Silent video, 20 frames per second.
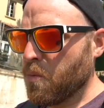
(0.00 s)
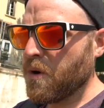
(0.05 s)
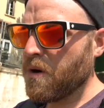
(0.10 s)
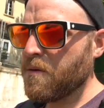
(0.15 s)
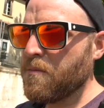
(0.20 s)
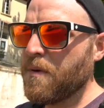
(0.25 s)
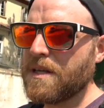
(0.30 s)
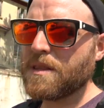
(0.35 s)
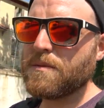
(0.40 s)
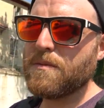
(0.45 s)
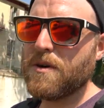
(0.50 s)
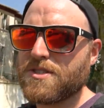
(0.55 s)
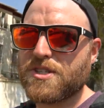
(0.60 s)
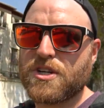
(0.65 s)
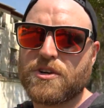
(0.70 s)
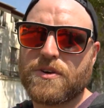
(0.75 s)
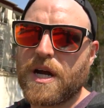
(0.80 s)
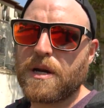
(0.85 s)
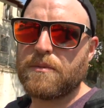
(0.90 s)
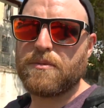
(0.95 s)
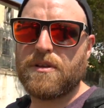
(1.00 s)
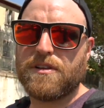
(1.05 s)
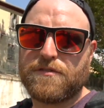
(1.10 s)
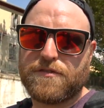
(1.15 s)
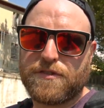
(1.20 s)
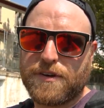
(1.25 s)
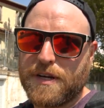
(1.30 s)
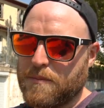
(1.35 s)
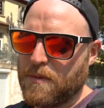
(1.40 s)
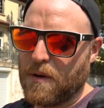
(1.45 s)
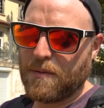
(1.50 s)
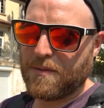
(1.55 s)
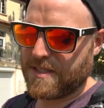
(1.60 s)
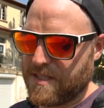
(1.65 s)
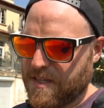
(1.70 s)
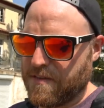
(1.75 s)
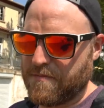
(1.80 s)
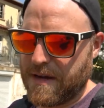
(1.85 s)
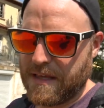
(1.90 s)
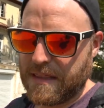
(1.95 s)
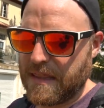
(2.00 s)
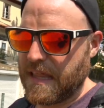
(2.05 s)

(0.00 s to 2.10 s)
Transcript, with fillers: were among the most incredible and freeing moments of my